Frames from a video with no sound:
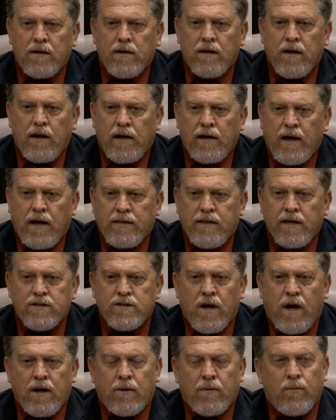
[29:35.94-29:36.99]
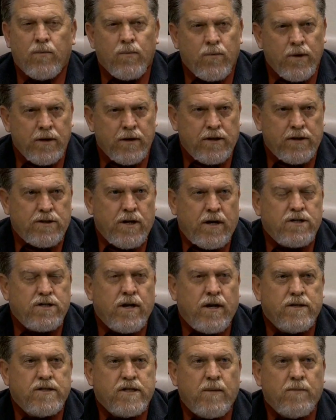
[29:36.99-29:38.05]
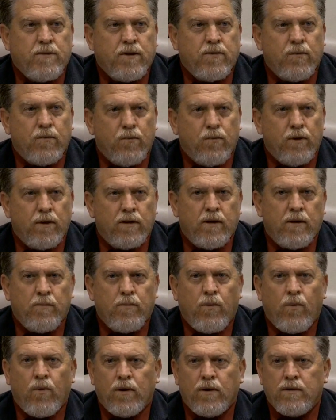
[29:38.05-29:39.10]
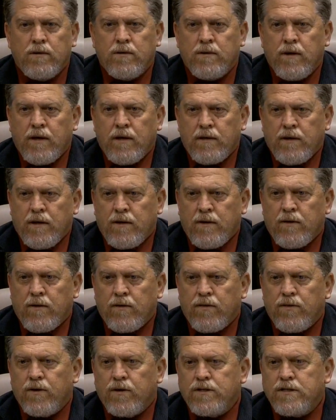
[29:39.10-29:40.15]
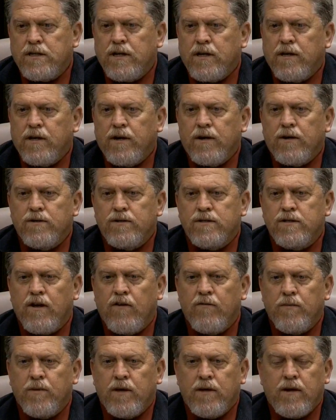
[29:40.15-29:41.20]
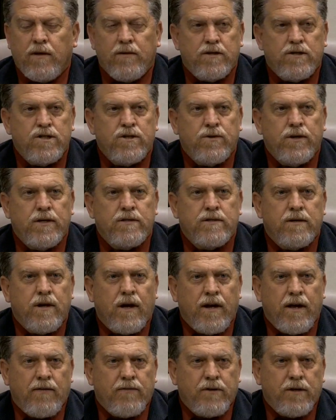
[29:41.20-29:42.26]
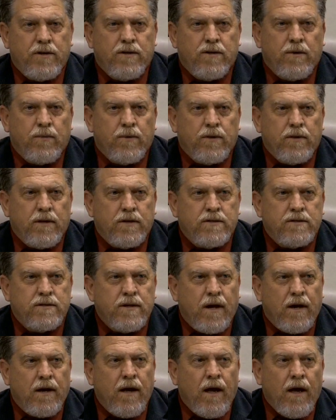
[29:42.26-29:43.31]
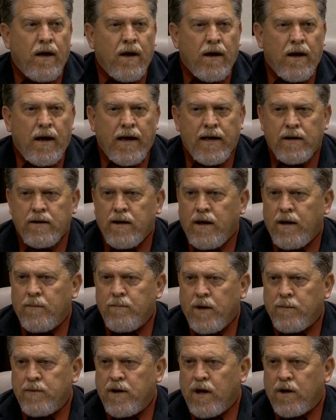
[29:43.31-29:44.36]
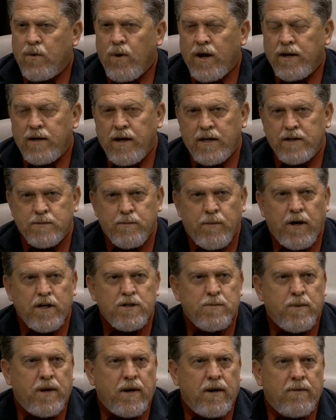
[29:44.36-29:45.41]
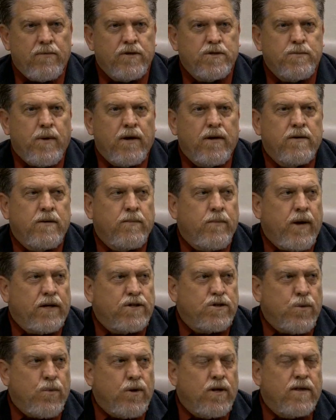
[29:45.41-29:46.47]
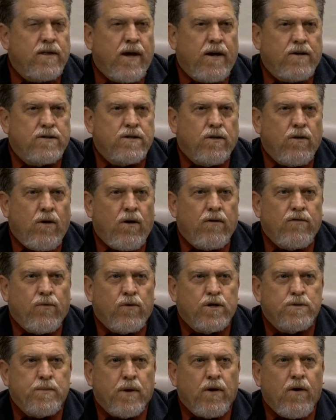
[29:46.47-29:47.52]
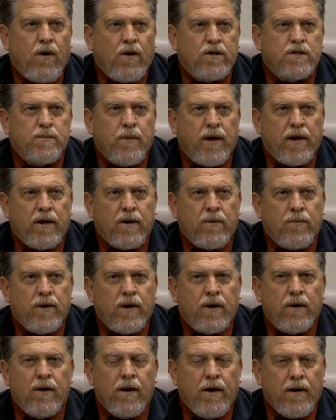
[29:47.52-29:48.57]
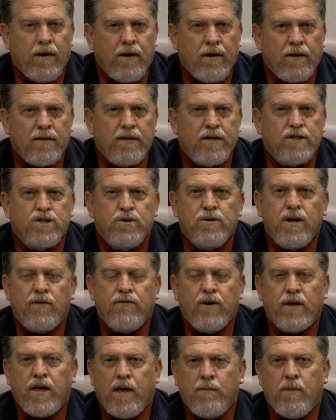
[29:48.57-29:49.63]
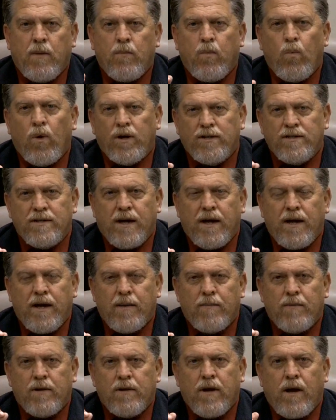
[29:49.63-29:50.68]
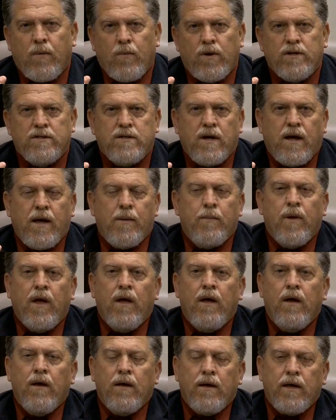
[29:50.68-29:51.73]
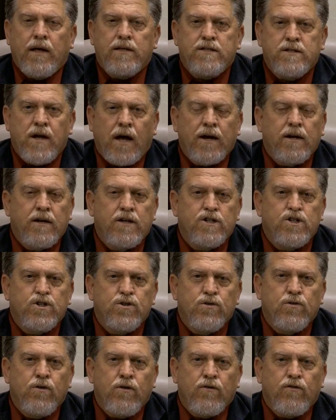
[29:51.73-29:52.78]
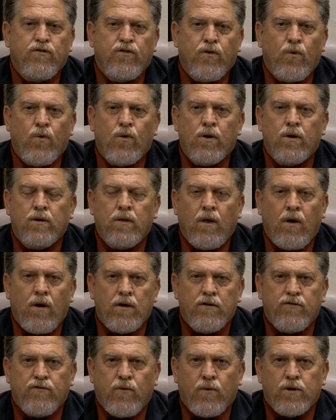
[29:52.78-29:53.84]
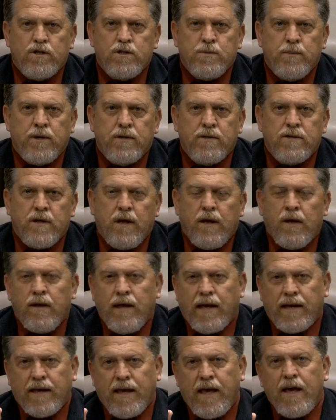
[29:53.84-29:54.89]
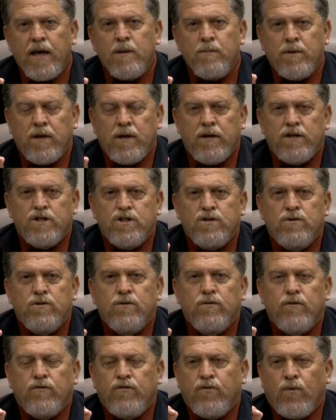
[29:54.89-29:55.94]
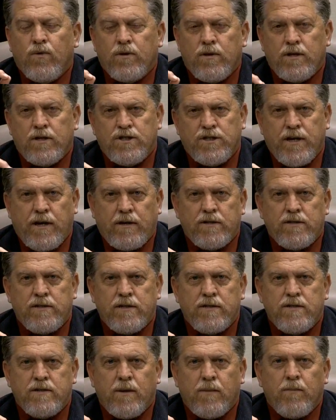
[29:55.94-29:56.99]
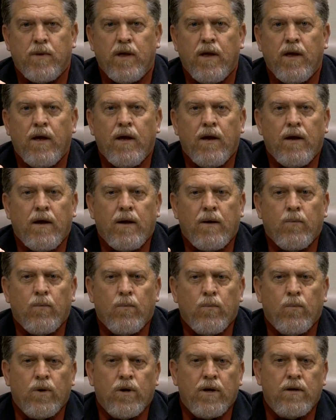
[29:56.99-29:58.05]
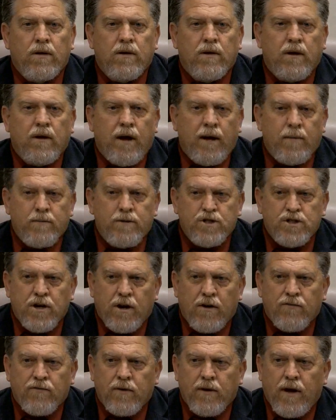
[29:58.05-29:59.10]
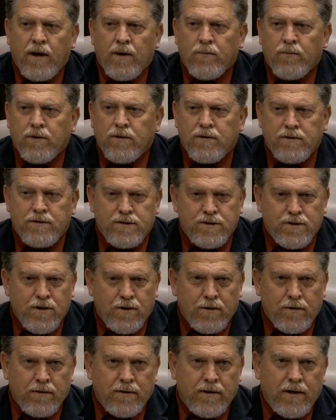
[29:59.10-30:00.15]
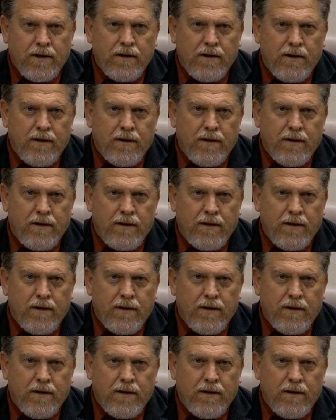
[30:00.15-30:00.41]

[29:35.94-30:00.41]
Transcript: I think Donna really touched on something really important in her 13 years of being on the streets and not having to deal with this. I had maybe not quite as much, but I responded to about 20,000 law enforcement calls in my career. The issue never came up one time, not one time. It's not an issue for law enforcement. It can be an issue for the jail system. When I'm sheriff, I would certainly